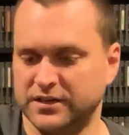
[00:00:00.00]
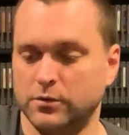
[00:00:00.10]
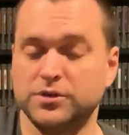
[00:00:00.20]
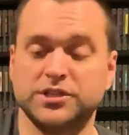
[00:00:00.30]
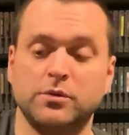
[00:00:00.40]
I
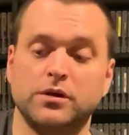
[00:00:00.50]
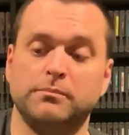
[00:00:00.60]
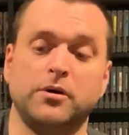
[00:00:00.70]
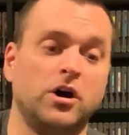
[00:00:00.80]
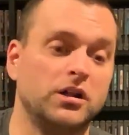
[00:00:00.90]
wish I would
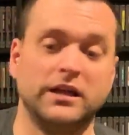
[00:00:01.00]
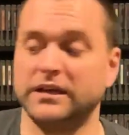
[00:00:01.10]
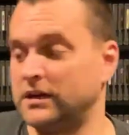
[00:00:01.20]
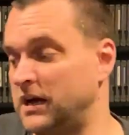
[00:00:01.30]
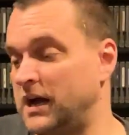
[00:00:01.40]
have bought,
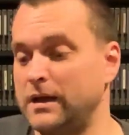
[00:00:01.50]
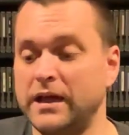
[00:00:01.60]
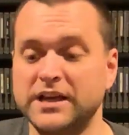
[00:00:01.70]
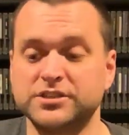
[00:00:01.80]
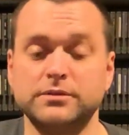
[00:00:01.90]
like, I
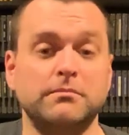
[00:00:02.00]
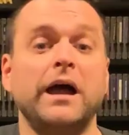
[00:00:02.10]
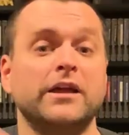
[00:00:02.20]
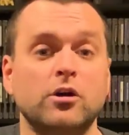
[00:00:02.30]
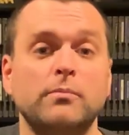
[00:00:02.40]
actually
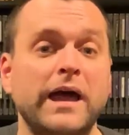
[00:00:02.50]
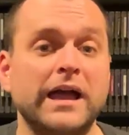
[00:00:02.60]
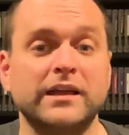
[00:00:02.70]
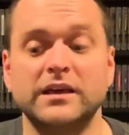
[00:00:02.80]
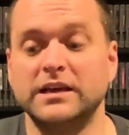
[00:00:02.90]
might go
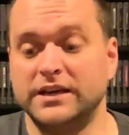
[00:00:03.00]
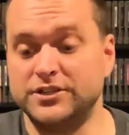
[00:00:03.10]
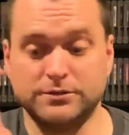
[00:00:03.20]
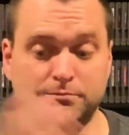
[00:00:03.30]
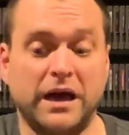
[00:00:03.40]
back and
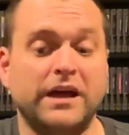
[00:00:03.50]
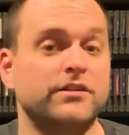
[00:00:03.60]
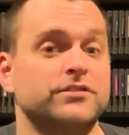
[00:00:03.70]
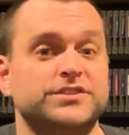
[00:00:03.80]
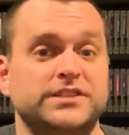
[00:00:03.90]
just buy
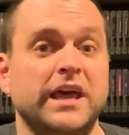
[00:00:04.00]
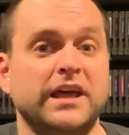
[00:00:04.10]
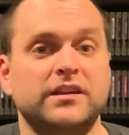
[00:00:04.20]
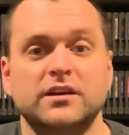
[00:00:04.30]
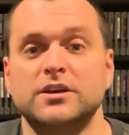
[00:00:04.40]
another
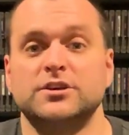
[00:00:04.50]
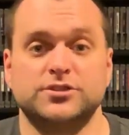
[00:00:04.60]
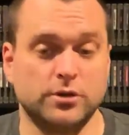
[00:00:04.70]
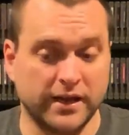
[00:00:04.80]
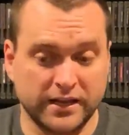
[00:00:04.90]
set
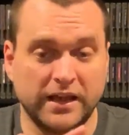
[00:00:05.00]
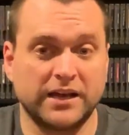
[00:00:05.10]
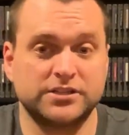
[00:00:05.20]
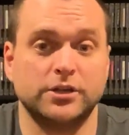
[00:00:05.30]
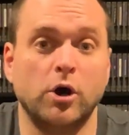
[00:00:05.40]
so I can
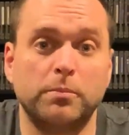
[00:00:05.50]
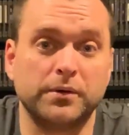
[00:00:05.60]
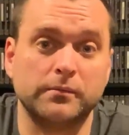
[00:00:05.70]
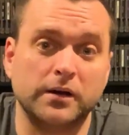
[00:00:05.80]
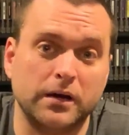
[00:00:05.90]
actually
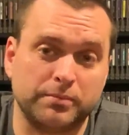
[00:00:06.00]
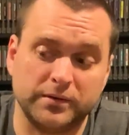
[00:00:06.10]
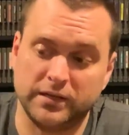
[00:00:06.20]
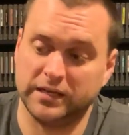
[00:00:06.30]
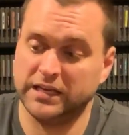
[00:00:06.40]
open them
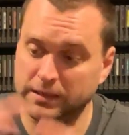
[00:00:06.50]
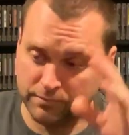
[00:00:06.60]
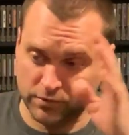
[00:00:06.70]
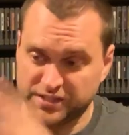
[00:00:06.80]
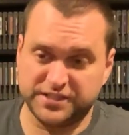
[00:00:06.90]
up and
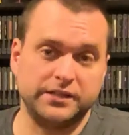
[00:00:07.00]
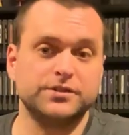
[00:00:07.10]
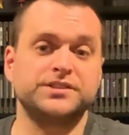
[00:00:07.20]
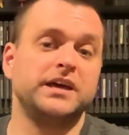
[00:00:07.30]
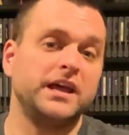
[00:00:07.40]
keep a
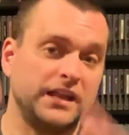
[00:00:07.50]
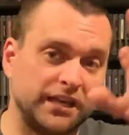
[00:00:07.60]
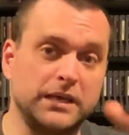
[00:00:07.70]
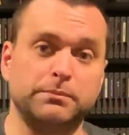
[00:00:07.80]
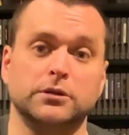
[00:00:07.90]
sealed set and
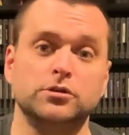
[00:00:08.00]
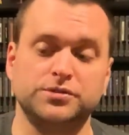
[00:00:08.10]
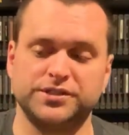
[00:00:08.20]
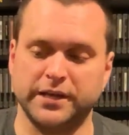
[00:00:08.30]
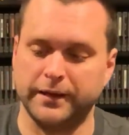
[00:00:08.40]
keep a
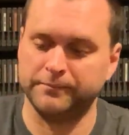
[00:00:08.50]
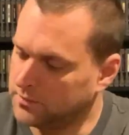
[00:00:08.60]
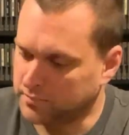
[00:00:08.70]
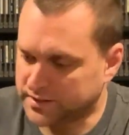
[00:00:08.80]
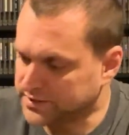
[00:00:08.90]
loose set,
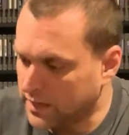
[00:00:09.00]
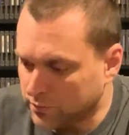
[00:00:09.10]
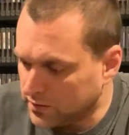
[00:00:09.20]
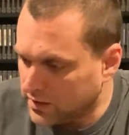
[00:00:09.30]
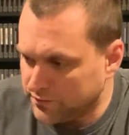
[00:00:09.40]
because I
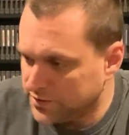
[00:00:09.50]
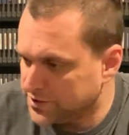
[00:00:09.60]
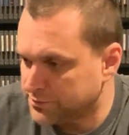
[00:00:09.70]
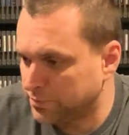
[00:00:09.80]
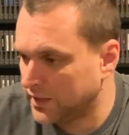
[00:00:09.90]
would love to
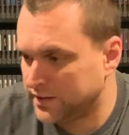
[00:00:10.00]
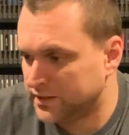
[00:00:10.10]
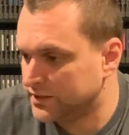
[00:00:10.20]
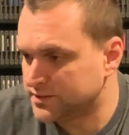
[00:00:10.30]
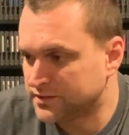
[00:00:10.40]
display
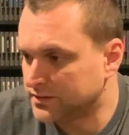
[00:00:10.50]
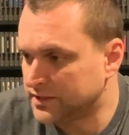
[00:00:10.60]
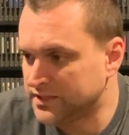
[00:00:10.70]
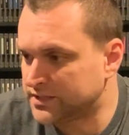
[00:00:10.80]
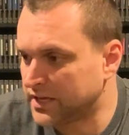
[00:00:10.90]
these.
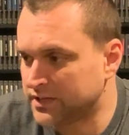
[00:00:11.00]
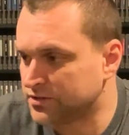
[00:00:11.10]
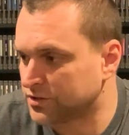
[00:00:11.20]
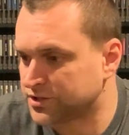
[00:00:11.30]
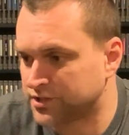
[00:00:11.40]
These things
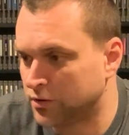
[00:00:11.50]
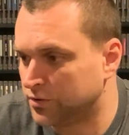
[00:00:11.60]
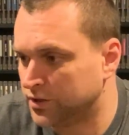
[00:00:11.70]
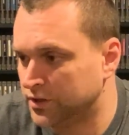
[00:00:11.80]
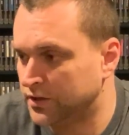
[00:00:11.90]
look so
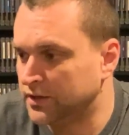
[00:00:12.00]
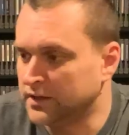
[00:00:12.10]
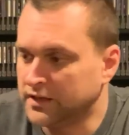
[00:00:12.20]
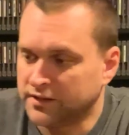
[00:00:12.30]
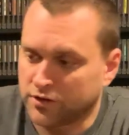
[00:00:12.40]
good.
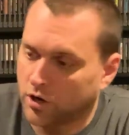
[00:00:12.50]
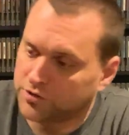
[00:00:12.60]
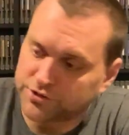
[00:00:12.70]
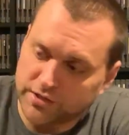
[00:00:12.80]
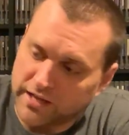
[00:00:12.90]
The
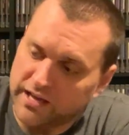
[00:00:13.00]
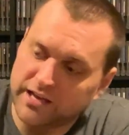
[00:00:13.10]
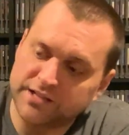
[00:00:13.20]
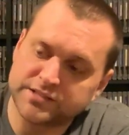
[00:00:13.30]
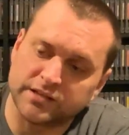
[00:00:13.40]
alternate
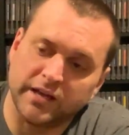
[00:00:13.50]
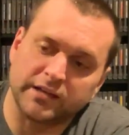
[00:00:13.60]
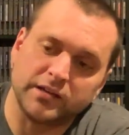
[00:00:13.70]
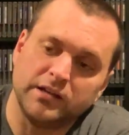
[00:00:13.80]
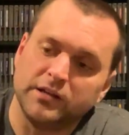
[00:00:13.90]
heads,
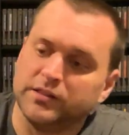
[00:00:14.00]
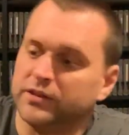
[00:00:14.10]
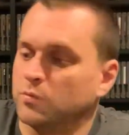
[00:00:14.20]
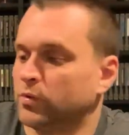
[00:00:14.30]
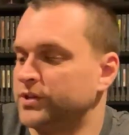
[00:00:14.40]
like
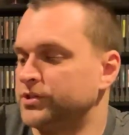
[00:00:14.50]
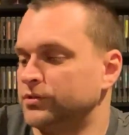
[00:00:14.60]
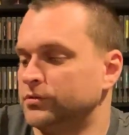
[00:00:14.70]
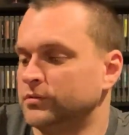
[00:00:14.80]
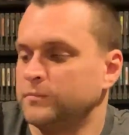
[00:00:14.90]
the
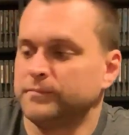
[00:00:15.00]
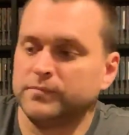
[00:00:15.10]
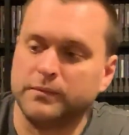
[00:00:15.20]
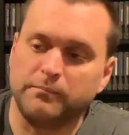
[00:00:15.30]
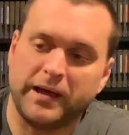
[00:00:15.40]
original
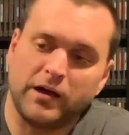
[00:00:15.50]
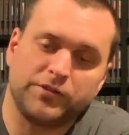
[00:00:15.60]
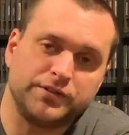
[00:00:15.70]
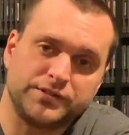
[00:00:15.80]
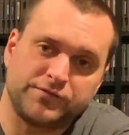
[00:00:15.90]

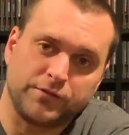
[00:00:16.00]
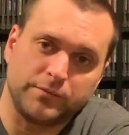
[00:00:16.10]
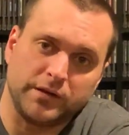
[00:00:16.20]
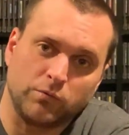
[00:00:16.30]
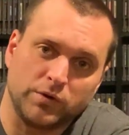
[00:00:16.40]
mouth is from
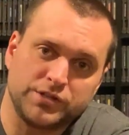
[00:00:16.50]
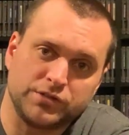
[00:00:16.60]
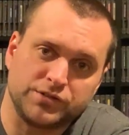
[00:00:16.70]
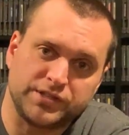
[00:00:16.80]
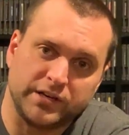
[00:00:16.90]
the
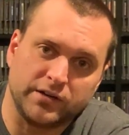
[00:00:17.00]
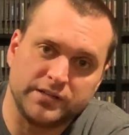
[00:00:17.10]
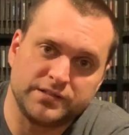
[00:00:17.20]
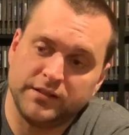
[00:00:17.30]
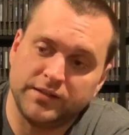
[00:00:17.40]
original
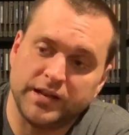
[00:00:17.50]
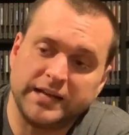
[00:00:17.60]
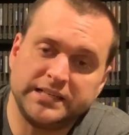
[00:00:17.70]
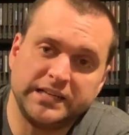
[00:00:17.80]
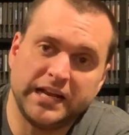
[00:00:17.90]
series, the
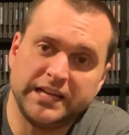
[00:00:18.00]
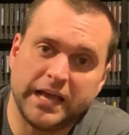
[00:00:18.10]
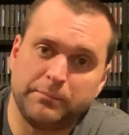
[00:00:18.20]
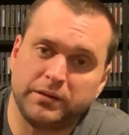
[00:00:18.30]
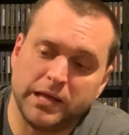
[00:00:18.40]

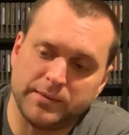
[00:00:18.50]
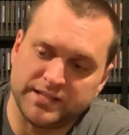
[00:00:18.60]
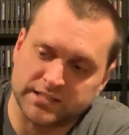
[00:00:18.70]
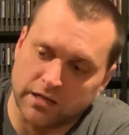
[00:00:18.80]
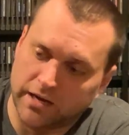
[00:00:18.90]
1988
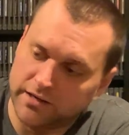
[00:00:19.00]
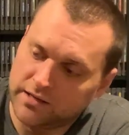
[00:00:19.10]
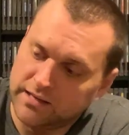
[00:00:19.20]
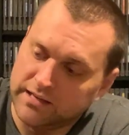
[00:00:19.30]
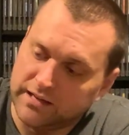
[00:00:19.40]
Playmates line,
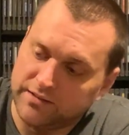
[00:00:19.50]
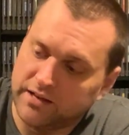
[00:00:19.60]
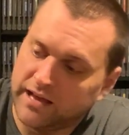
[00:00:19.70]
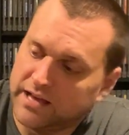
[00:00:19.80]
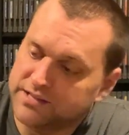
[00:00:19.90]
and then
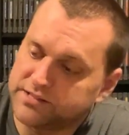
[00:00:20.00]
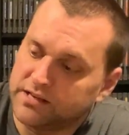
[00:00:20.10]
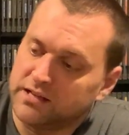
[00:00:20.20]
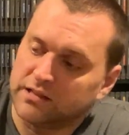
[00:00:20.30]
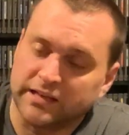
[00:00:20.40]
it has
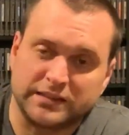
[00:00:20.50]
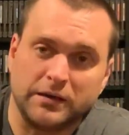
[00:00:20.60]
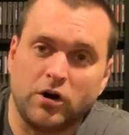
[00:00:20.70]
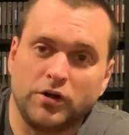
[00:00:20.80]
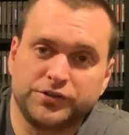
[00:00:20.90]
like
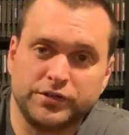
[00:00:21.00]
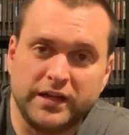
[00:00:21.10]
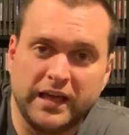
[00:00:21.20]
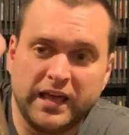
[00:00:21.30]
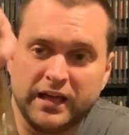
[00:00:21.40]
the
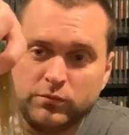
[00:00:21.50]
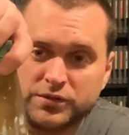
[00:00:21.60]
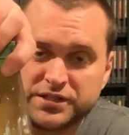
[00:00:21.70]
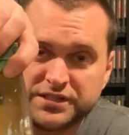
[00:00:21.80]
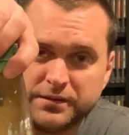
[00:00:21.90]
alternate head,
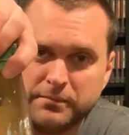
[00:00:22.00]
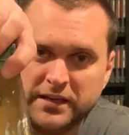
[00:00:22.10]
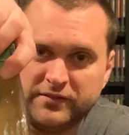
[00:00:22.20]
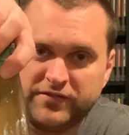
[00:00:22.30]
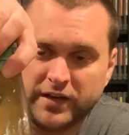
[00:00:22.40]
which is the
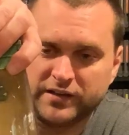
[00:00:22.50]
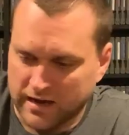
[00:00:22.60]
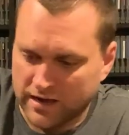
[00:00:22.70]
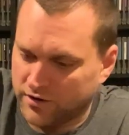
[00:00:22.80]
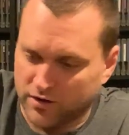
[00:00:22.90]
mean face.
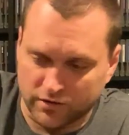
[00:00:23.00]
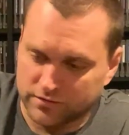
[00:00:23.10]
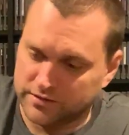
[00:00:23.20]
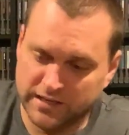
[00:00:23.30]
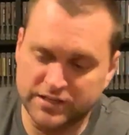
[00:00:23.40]
I don't
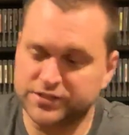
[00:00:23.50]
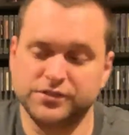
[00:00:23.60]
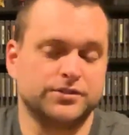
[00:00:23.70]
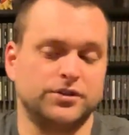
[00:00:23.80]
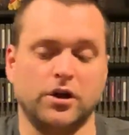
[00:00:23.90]
know. He just
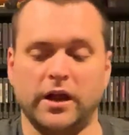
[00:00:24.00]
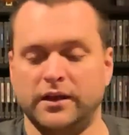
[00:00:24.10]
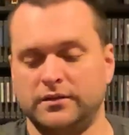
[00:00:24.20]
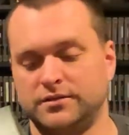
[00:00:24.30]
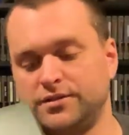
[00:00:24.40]
looks great.
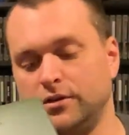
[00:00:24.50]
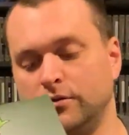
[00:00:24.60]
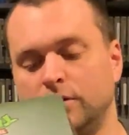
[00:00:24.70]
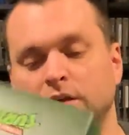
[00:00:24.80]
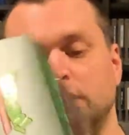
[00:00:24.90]

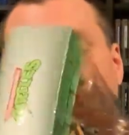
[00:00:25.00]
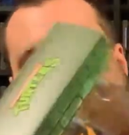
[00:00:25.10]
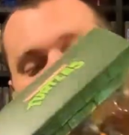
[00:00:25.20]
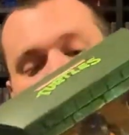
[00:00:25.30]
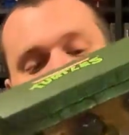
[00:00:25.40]
So,
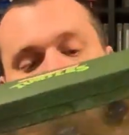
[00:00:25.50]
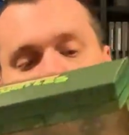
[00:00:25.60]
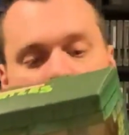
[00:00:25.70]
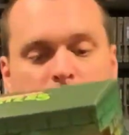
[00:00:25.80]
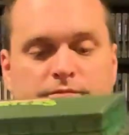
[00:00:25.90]

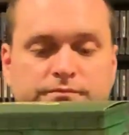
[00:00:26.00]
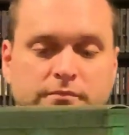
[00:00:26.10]
Leonardo.